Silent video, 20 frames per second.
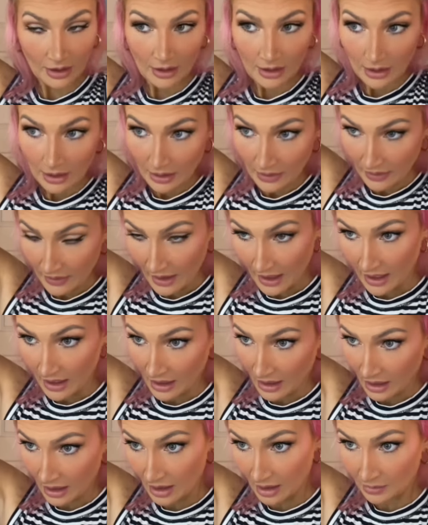And
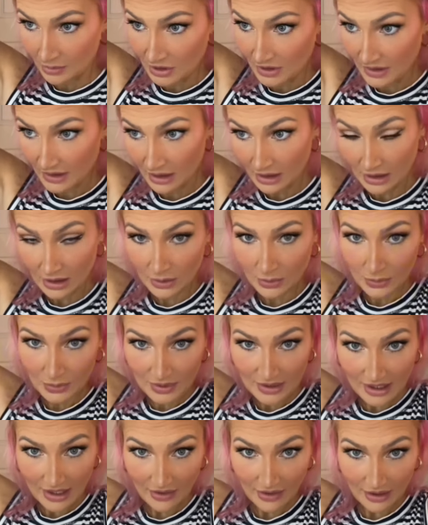then I'm just gonna
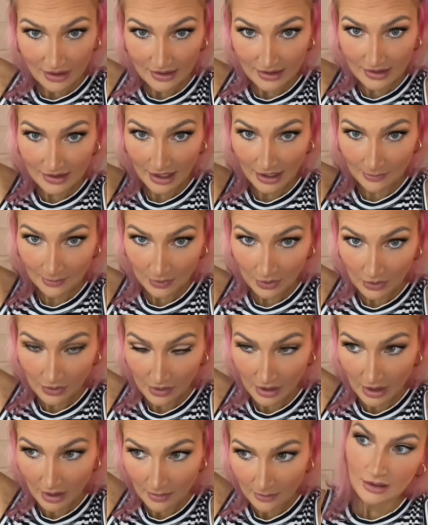use this same
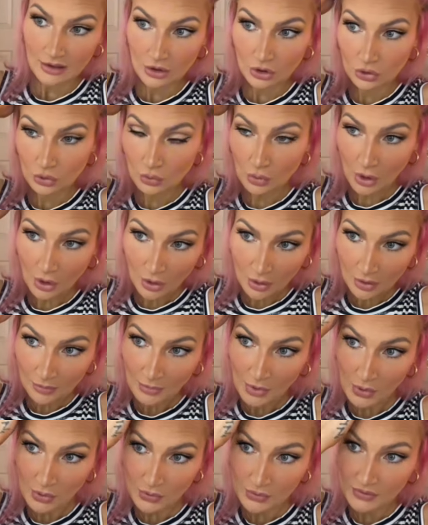clip. You
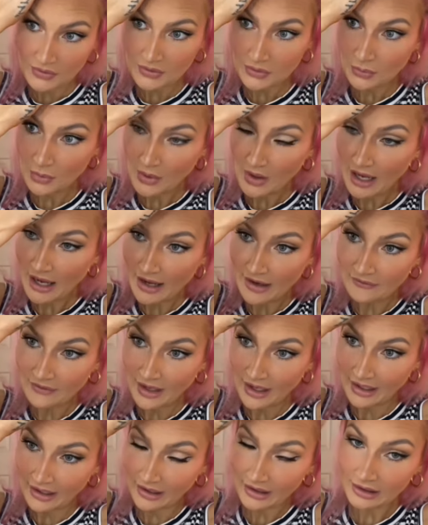almost will have
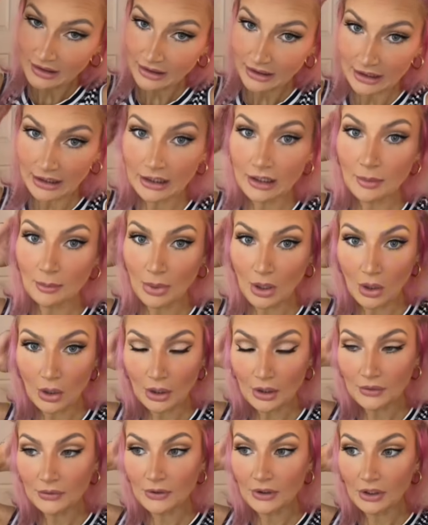a clean
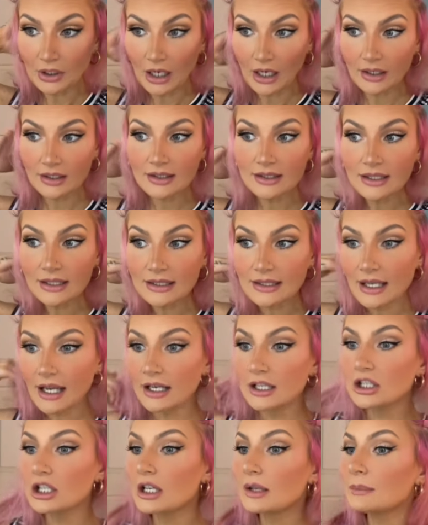part for your next
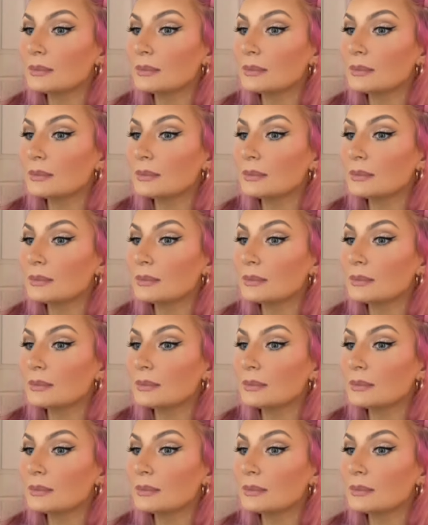section, but